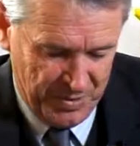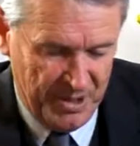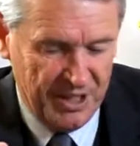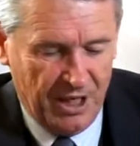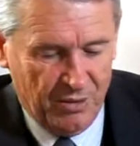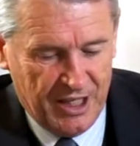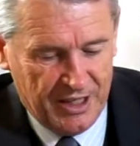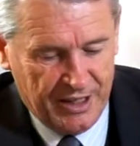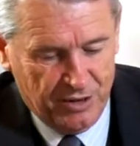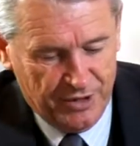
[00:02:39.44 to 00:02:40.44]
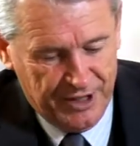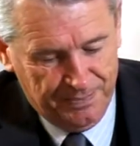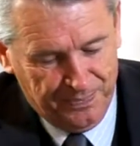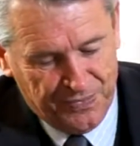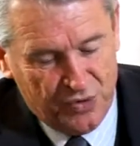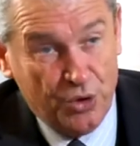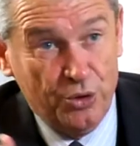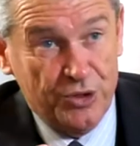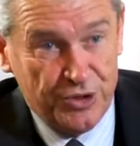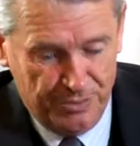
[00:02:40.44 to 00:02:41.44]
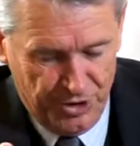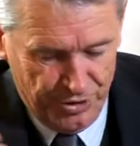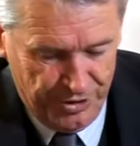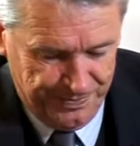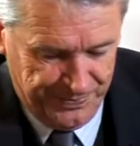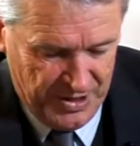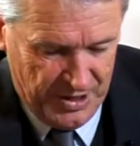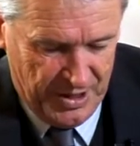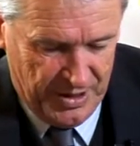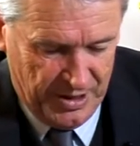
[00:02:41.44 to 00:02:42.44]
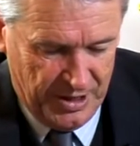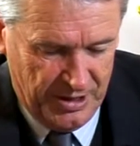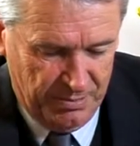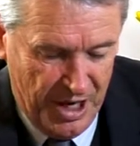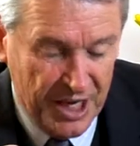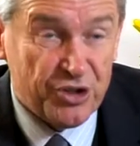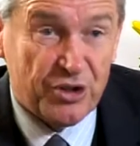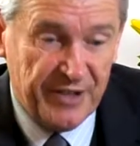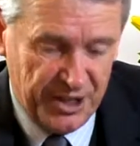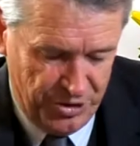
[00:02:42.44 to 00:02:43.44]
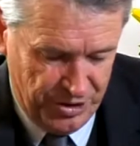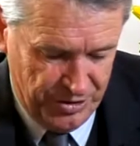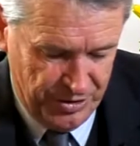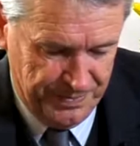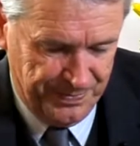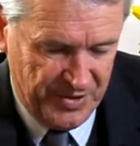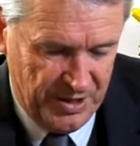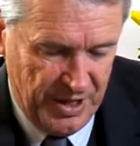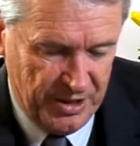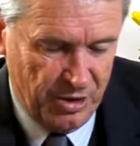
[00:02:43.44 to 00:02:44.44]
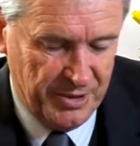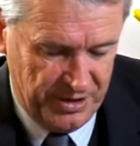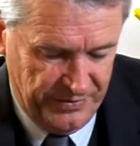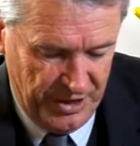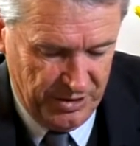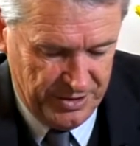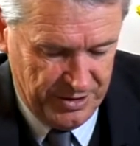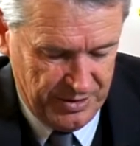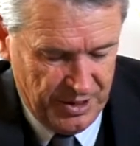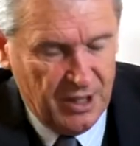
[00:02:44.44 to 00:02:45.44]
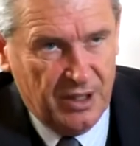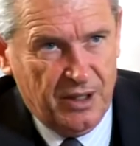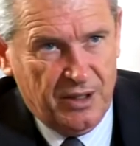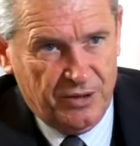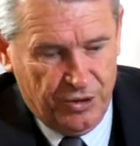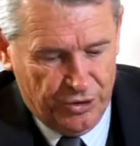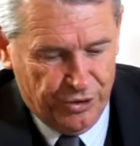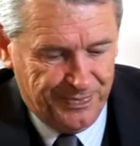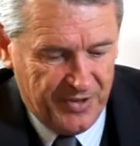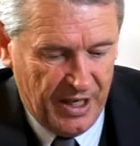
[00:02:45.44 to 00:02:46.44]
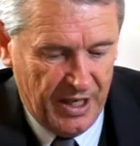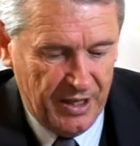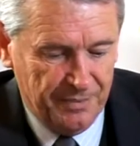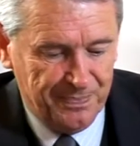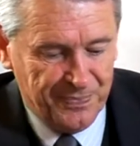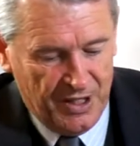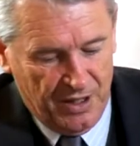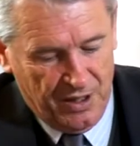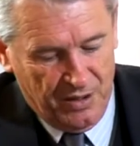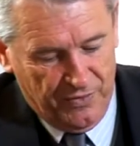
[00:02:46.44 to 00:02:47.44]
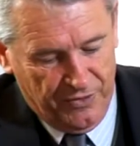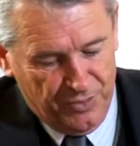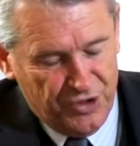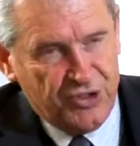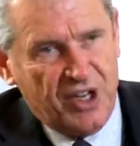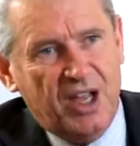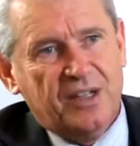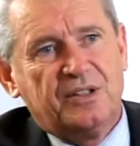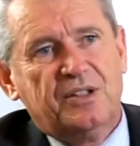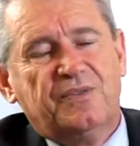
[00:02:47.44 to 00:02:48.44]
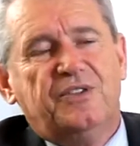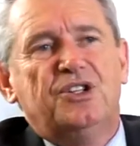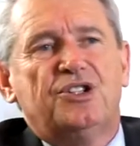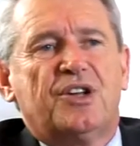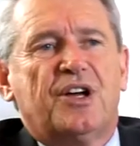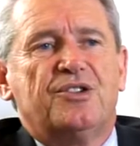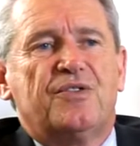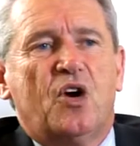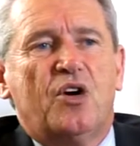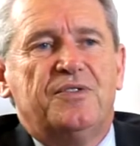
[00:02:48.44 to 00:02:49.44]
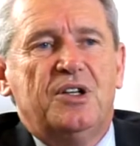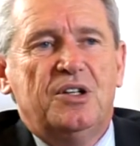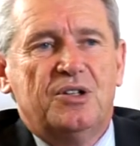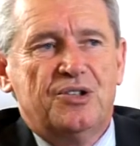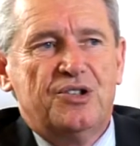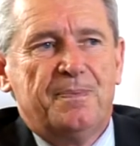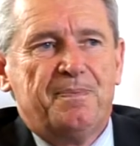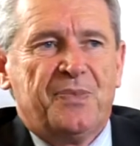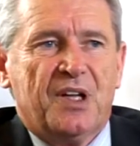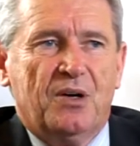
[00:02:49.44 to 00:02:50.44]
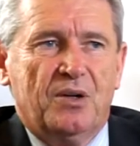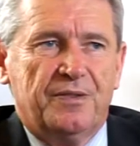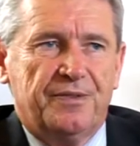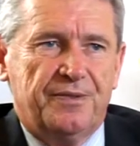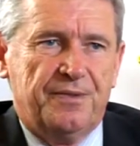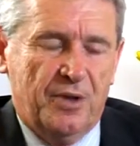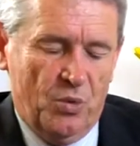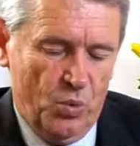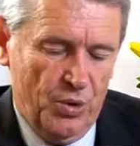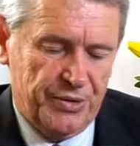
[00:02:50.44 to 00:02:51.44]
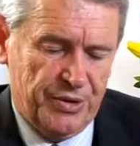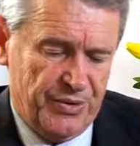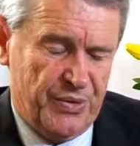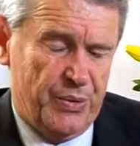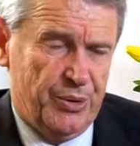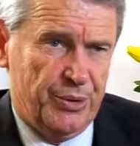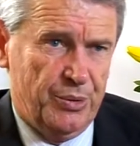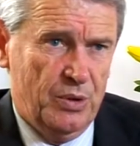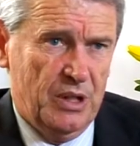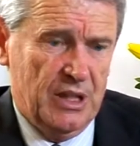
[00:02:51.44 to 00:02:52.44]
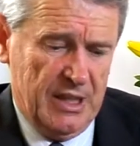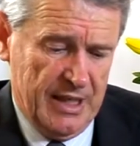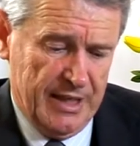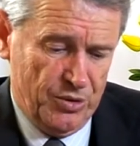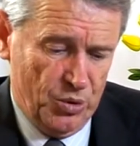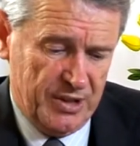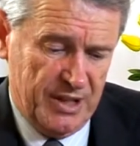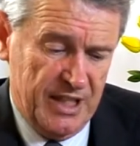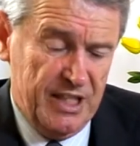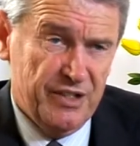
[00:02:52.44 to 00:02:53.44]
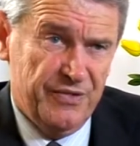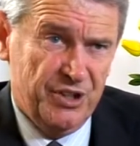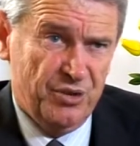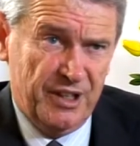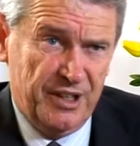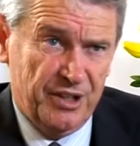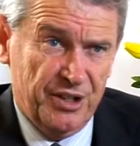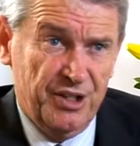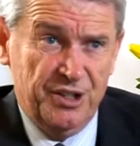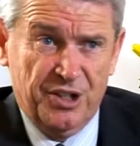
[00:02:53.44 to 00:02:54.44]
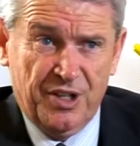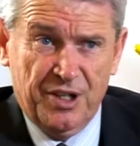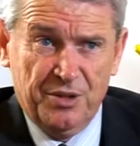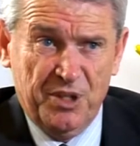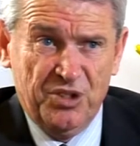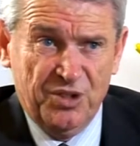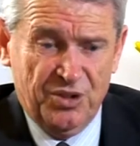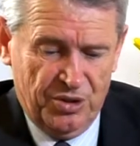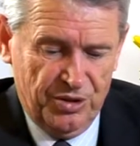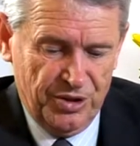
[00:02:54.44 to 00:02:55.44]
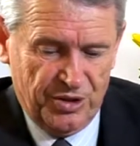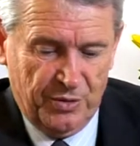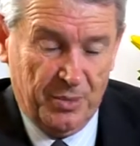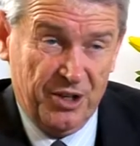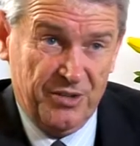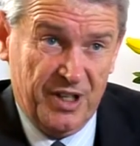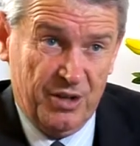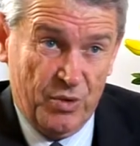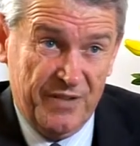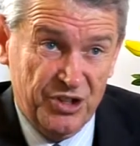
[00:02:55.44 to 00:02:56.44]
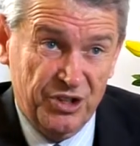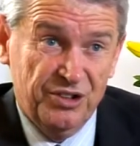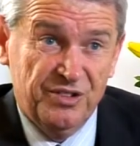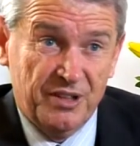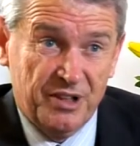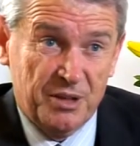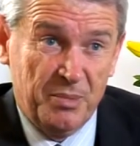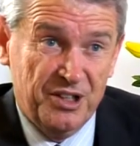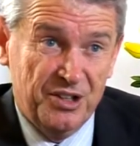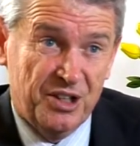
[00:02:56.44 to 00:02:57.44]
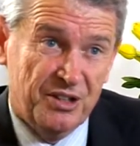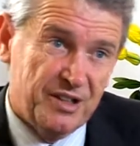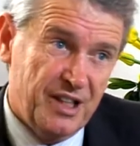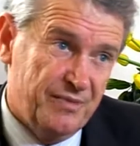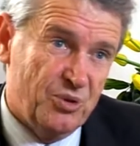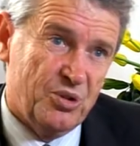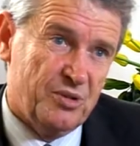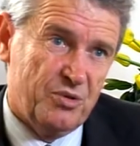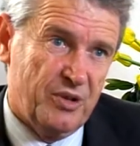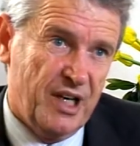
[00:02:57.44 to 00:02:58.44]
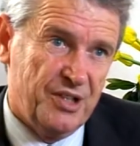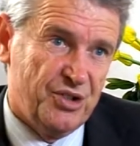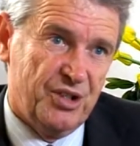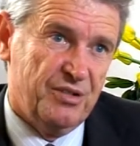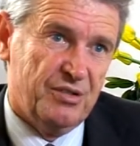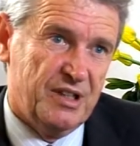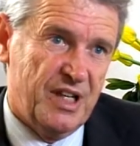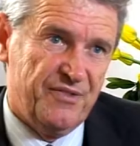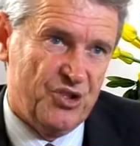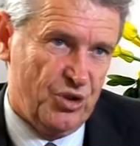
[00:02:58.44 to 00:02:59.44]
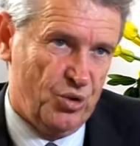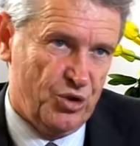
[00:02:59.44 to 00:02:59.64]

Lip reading: Bendigo Art Gallery, Tourism Unit, the Major Events Unit, the Economic Development Unit. And from the start to the finish of those 5 years, I've worked it through and looked individually at each of those business units for both their revenue, their expenditure, and therefore it creates either a deficit or a